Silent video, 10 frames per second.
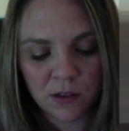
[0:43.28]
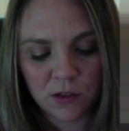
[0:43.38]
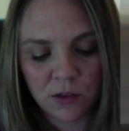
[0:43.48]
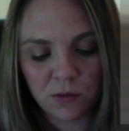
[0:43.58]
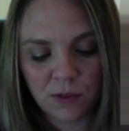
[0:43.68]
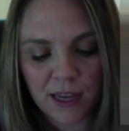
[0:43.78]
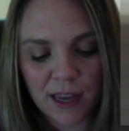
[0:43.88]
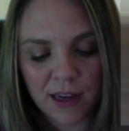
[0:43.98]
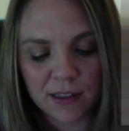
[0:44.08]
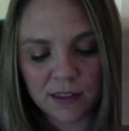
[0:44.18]
to
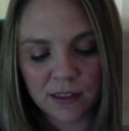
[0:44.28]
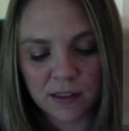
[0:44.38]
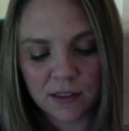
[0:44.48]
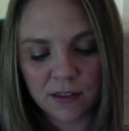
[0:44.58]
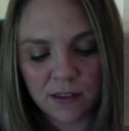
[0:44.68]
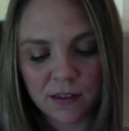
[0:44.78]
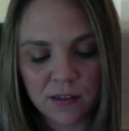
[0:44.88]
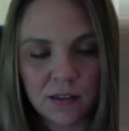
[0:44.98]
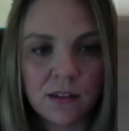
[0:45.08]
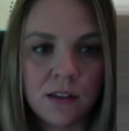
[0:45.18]
react
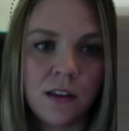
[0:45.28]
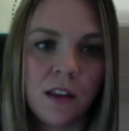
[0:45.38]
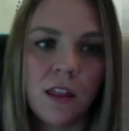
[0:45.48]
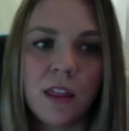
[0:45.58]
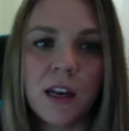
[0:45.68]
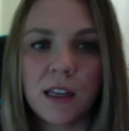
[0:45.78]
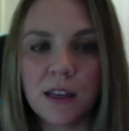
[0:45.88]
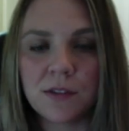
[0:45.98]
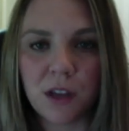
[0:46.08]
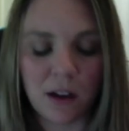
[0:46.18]
than it
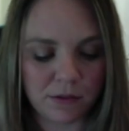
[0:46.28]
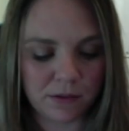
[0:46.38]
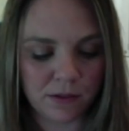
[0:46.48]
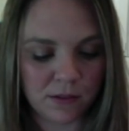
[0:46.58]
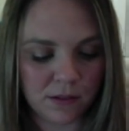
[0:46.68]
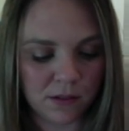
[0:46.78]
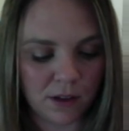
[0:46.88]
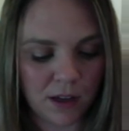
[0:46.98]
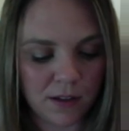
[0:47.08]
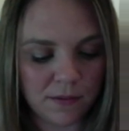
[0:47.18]
gives off,
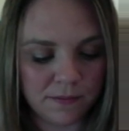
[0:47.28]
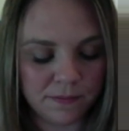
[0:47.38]
okay?